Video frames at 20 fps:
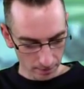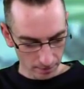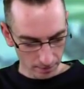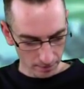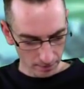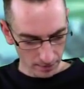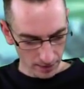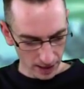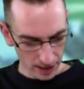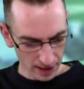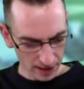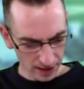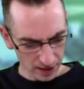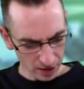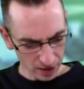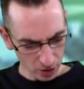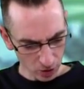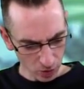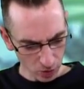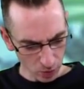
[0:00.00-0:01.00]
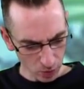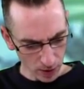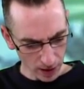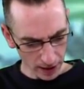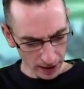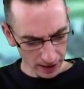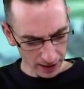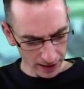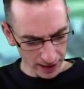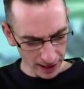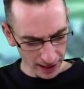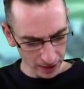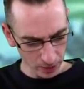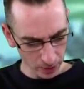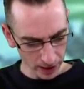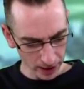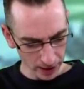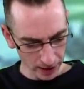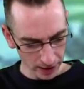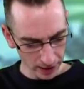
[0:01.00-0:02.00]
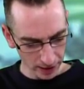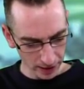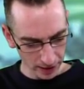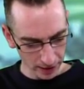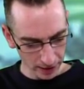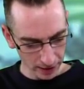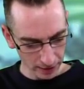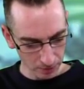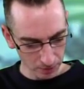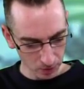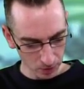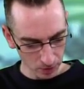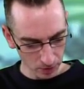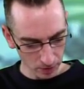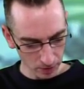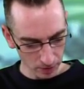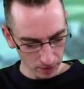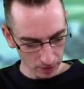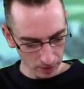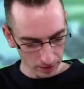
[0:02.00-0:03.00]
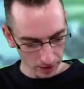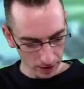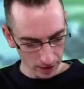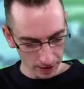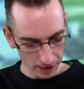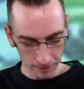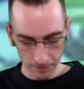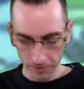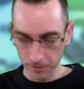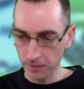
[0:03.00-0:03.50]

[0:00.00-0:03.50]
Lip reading: Yeah, it's not quite tailwind, is it? It's more kind of